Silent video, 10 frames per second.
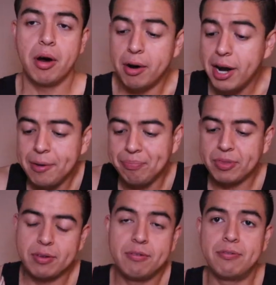All right,
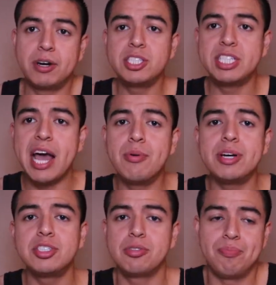first
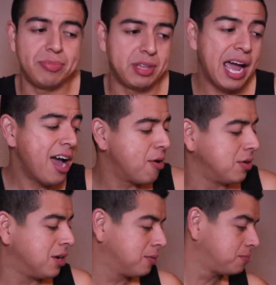sandwich
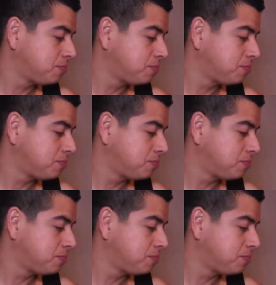down.